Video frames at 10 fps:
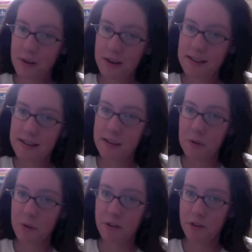is
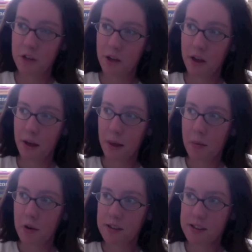one of those
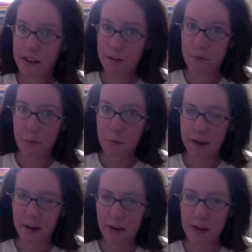books that I've been
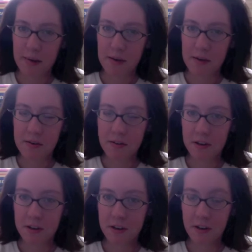hearing about
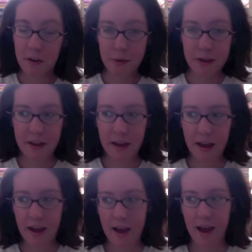for a little bit,
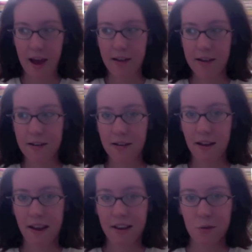and
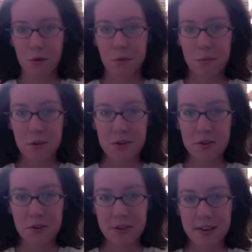it has the word
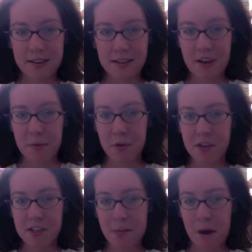bookstore in it, so like
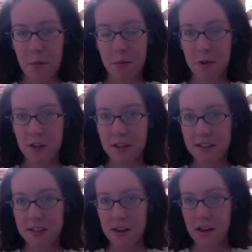books about
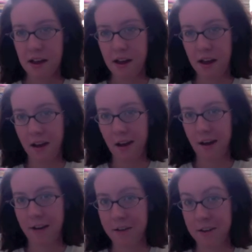books
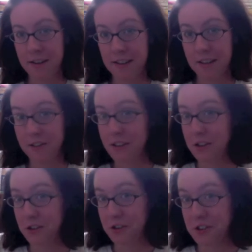are very
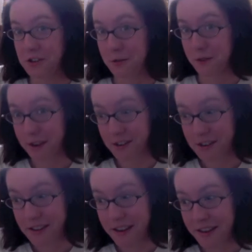self-indulgent of writers,
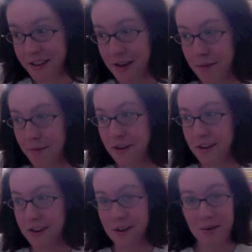I think, but you
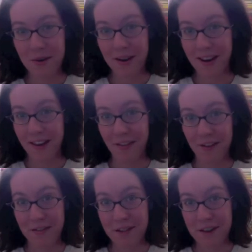know what? I
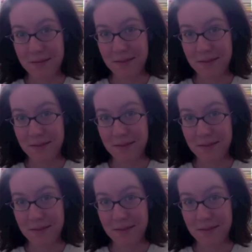love them.